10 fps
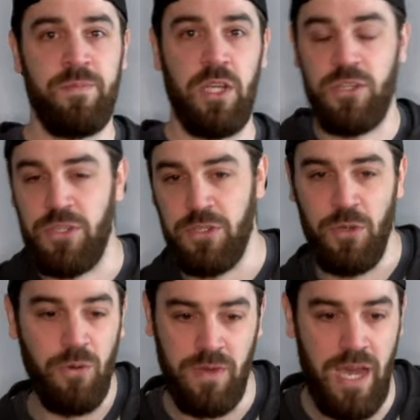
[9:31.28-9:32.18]
there's just this
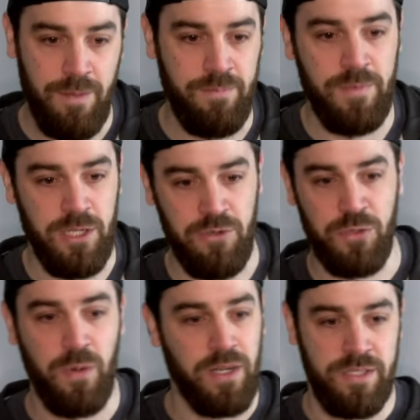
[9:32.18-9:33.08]
whole vibe, and you
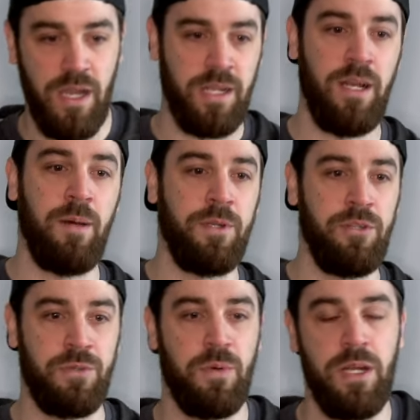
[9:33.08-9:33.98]
just want to suck it up, and
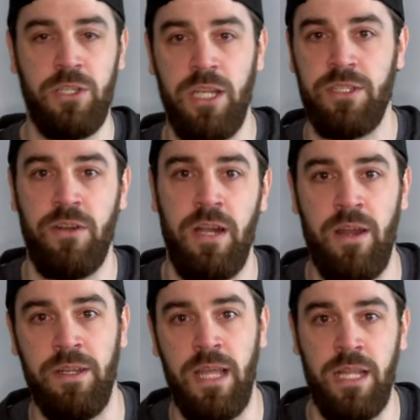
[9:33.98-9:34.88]
you just want to chase it
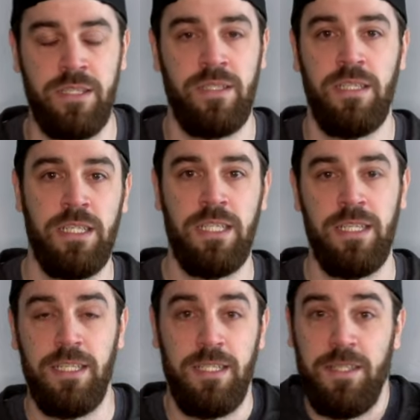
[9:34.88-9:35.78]
around, and
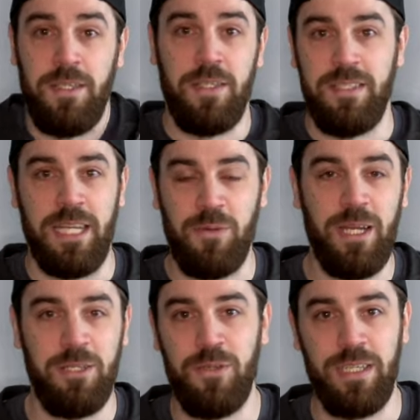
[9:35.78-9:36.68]
that's
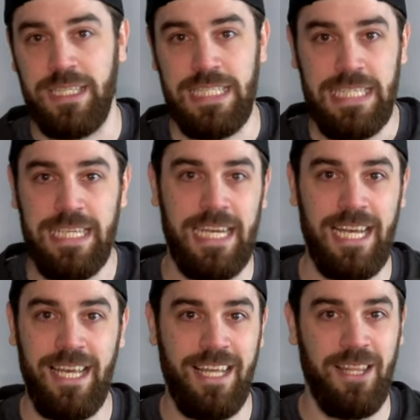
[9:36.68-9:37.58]
why I do this.
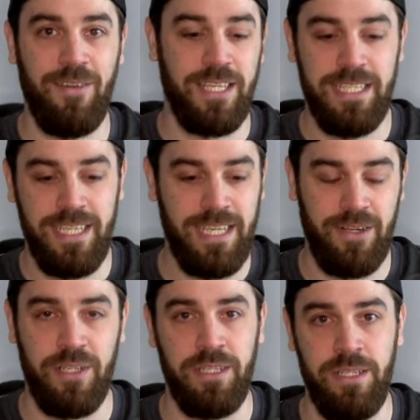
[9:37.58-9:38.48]
I love it. I
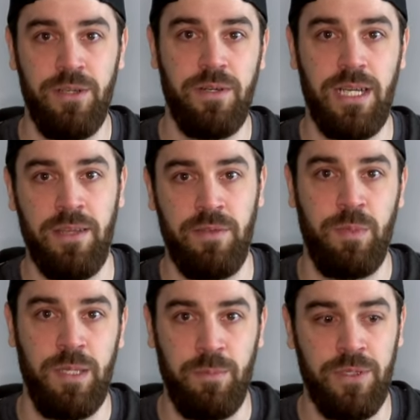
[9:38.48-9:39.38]
really do. I love the
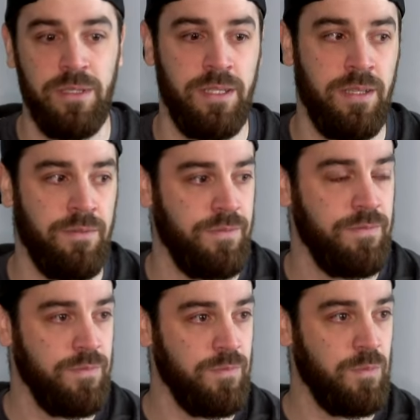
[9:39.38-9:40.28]
people. I love
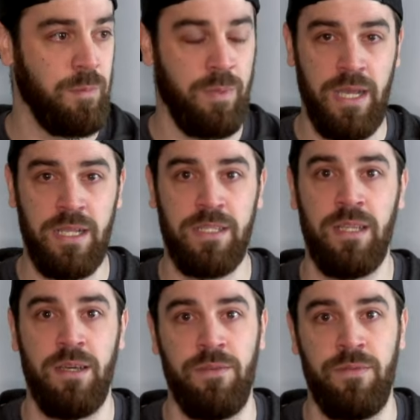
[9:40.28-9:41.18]
the bikes. I
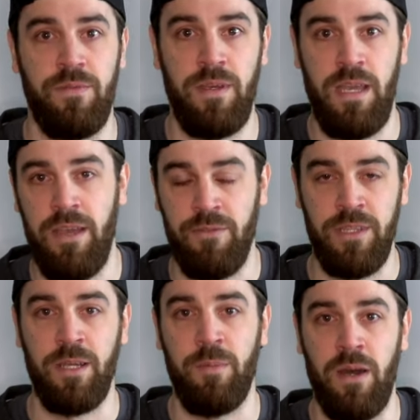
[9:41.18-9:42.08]
love
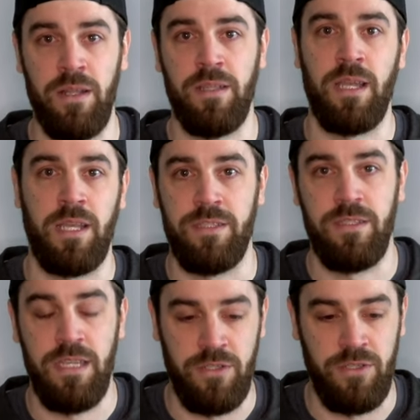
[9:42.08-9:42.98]
everything about it. Like,
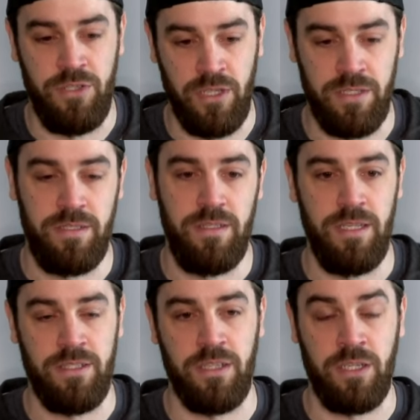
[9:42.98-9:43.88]
it's just
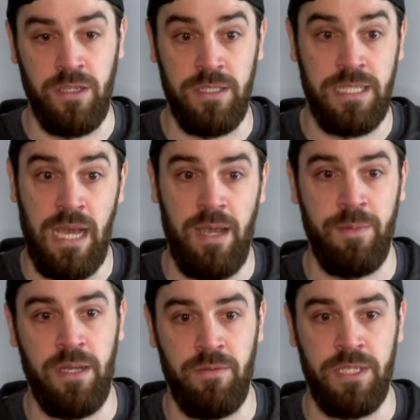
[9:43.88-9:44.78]
a good time,
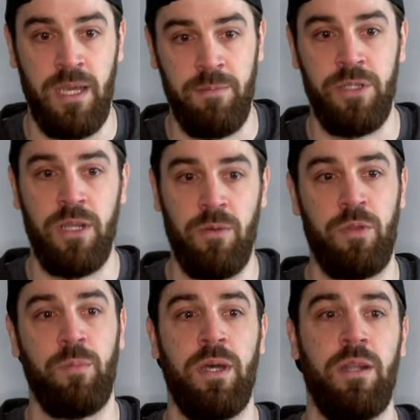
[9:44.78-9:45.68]
and every time you're done
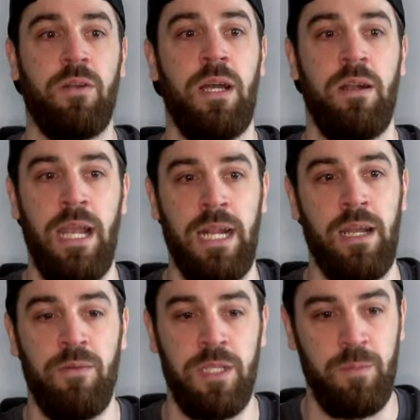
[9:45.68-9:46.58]
with a bike ride or hanging
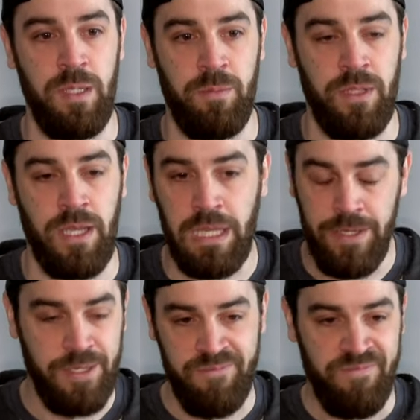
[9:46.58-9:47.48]
out with these people, like,
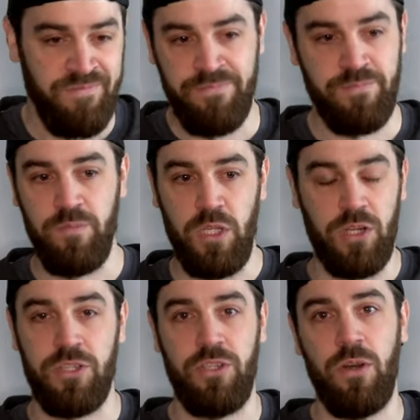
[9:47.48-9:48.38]

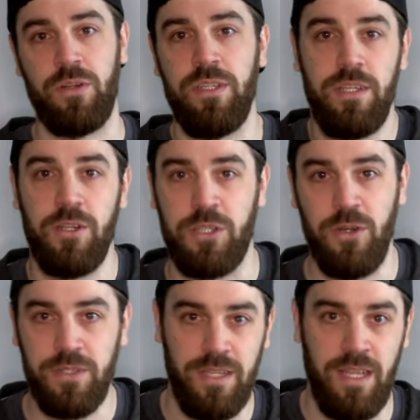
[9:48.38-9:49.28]
you're stoked. You're
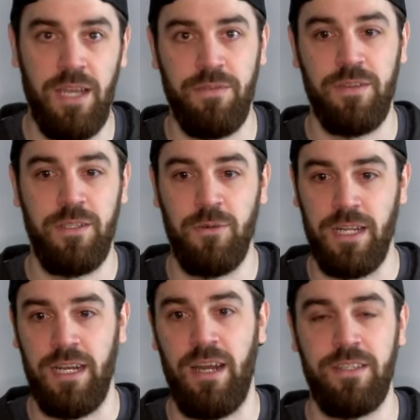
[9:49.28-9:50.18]
stoked on life. You want
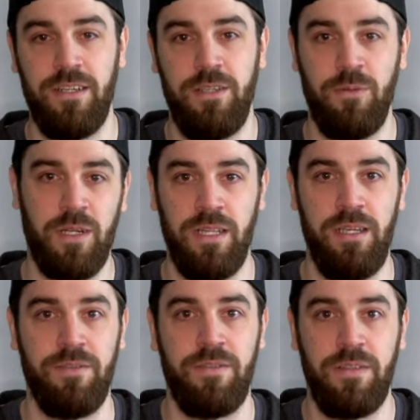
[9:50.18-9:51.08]
to get out there. You want to
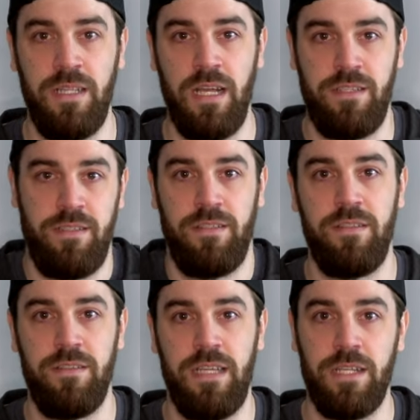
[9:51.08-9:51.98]
live, and
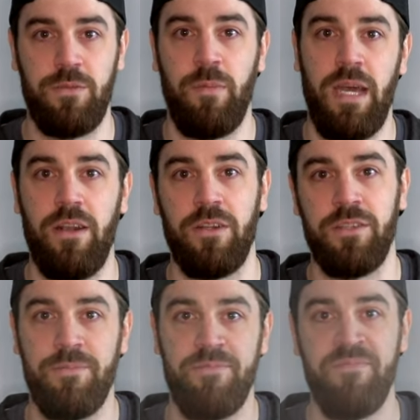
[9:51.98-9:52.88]
that's what matters.